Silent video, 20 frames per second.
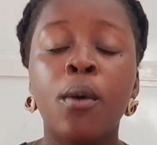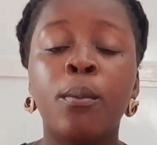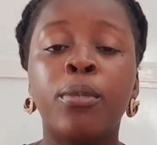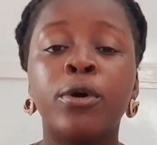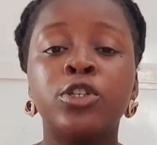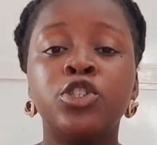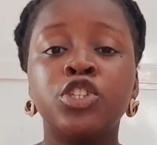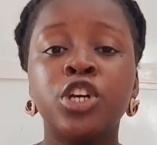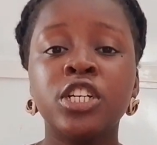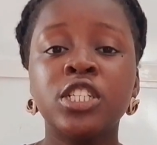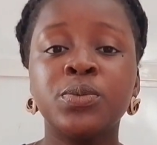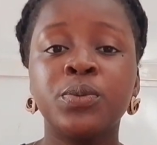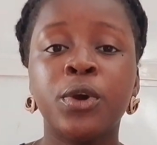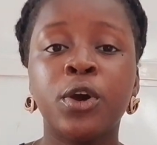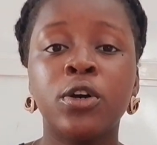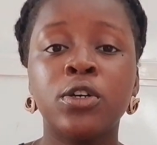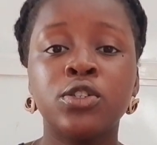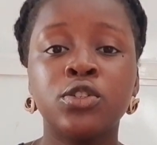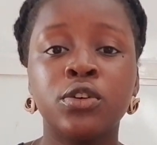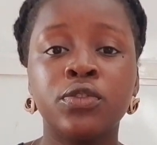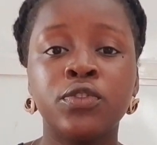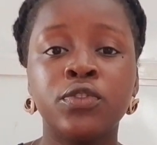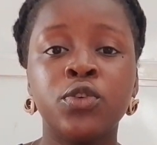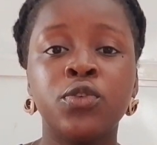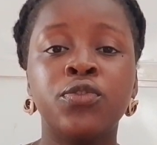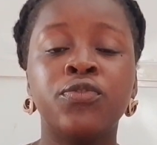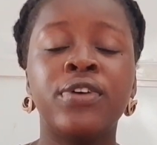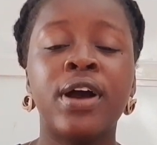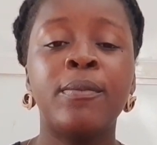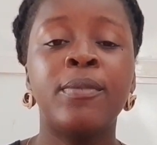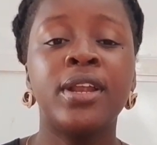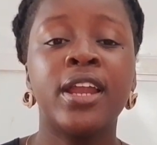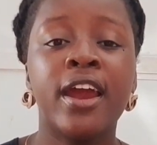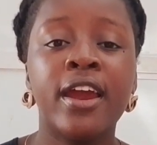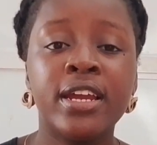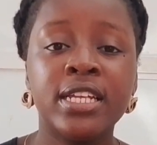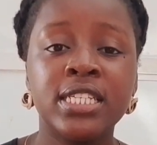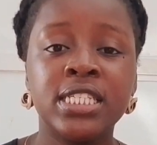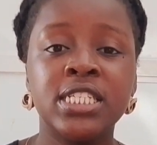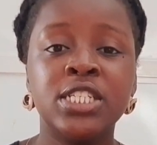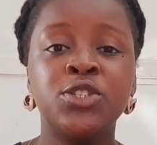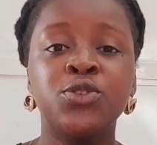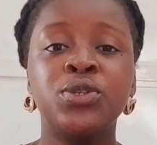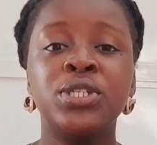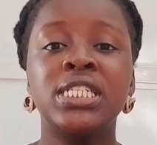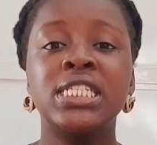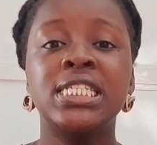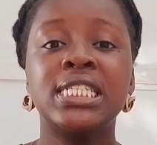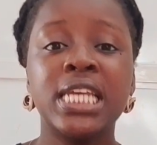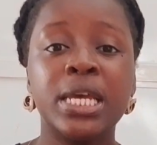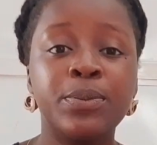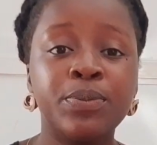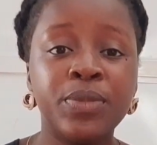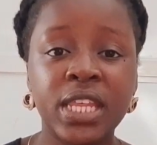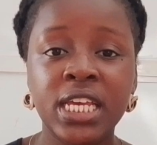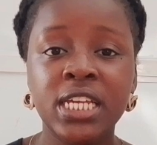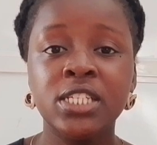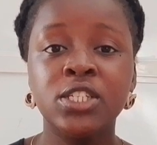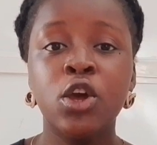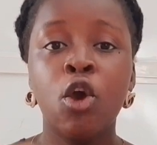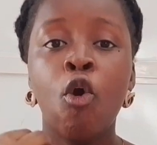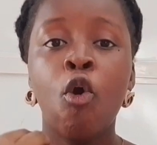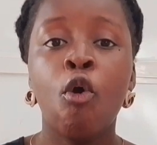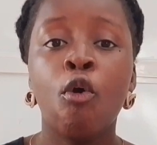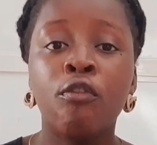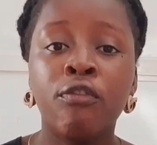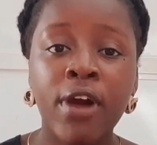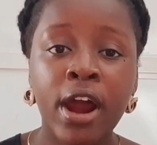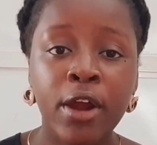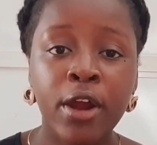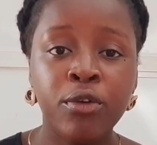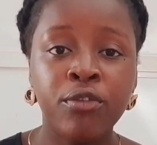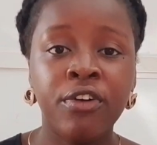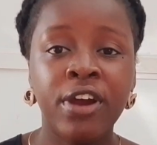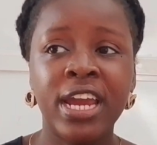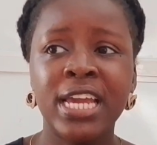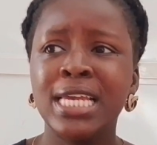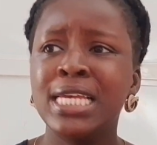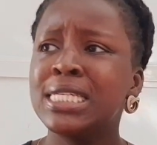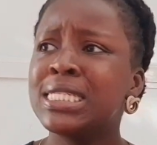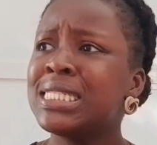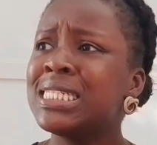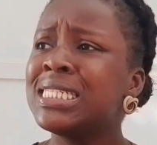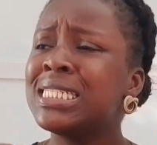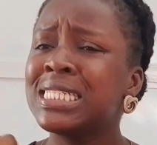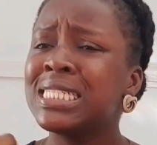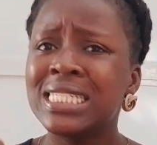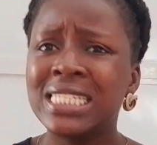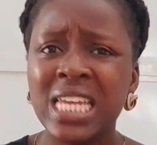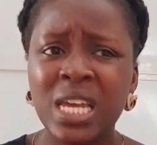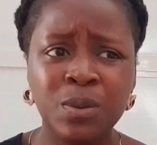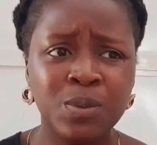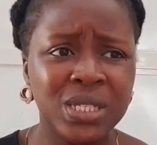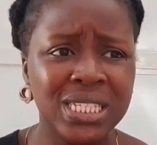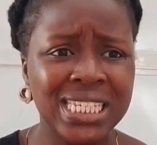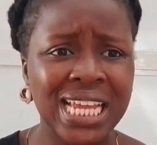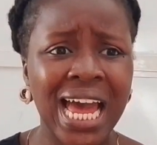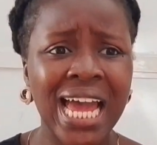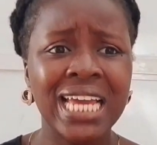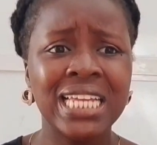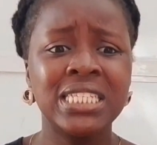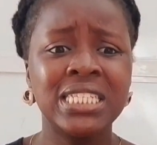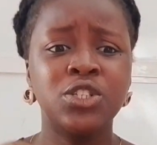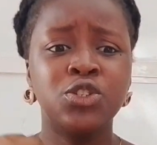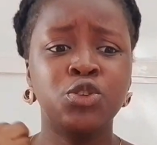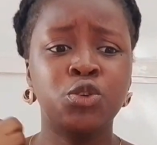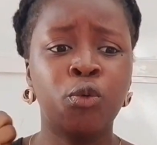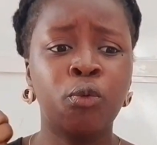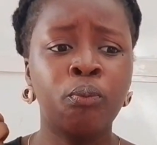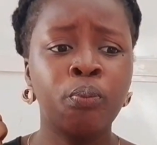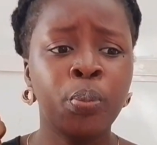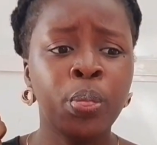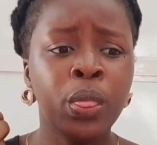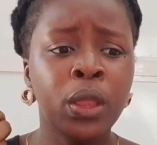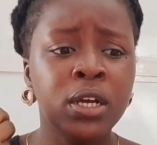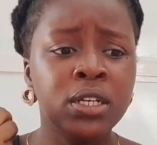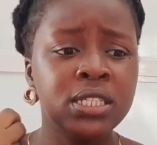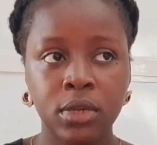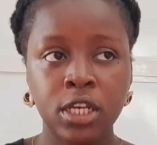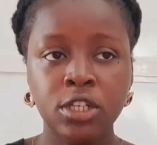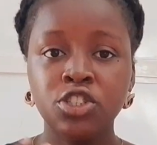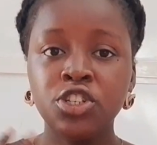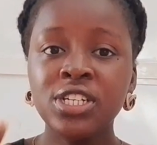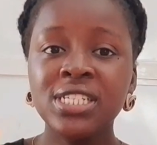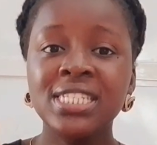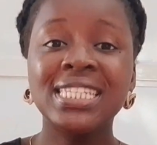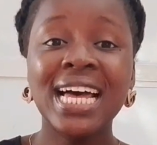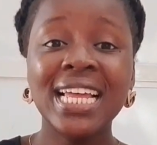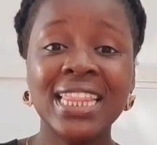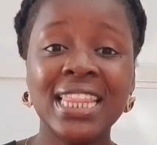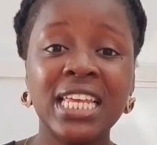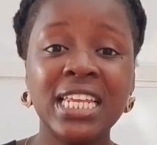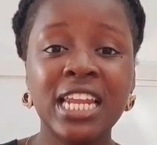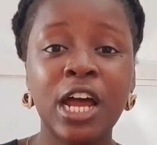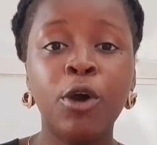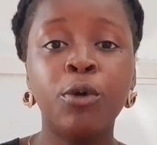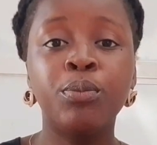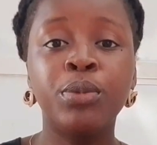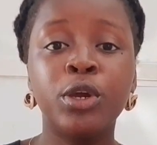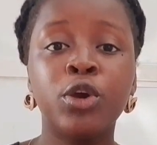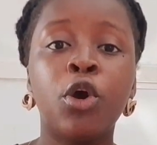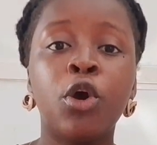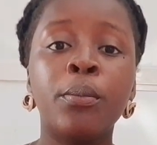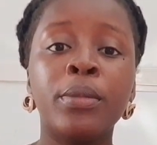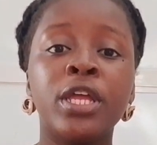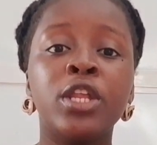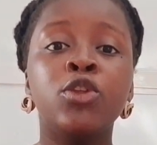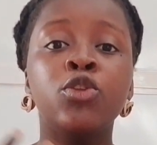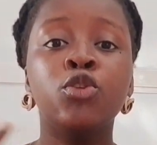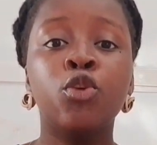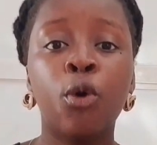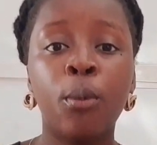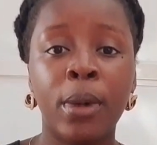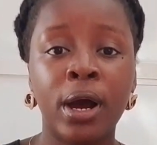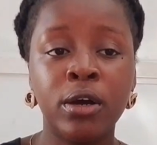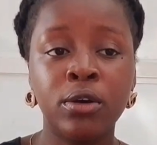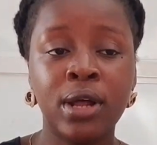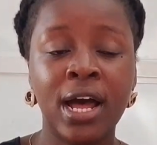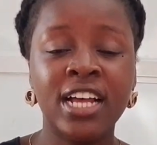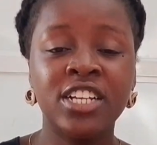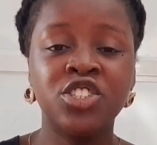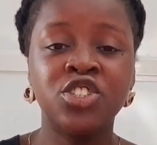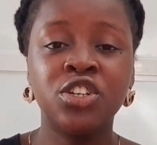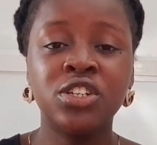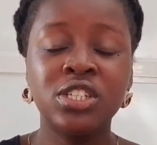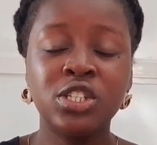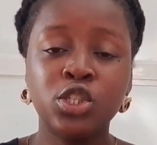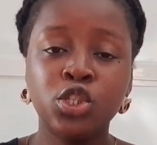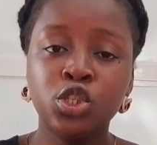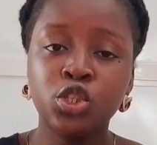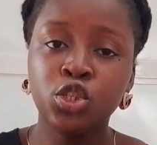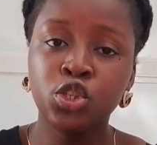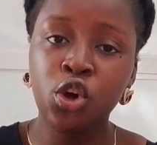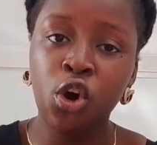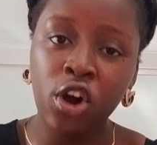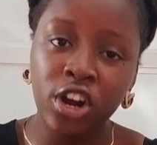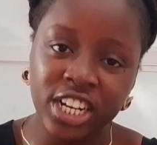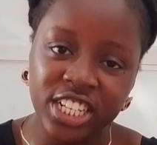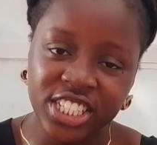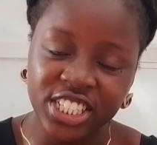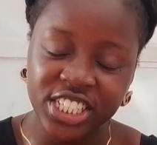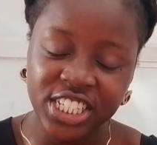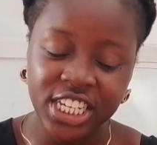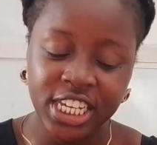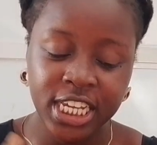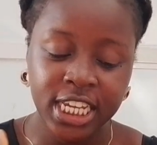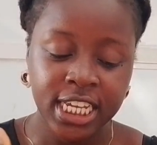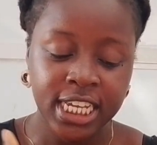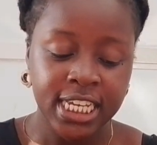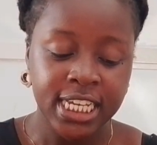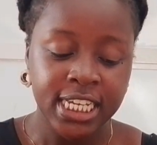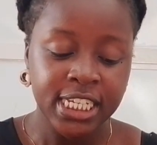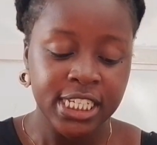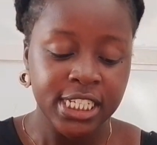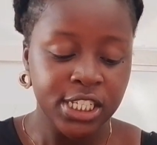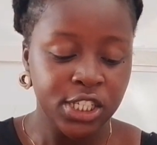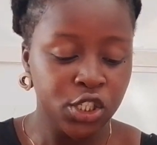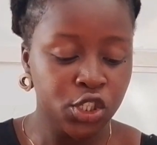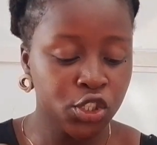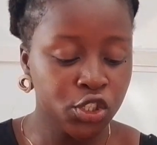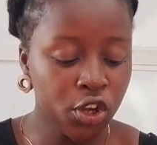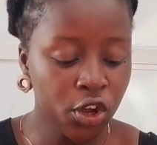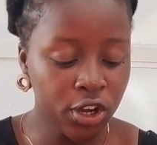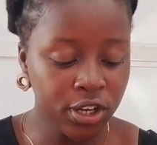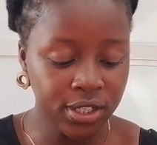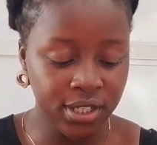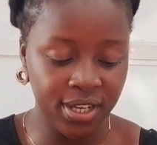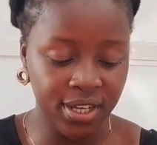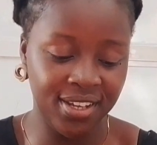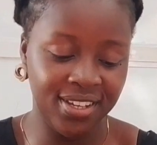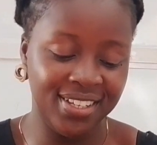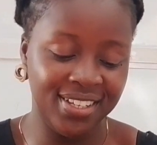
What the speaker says: But just because of familiarity, doing the same things over and over again, seeing the same sight, just that thing now becoming normal has just sucked sucked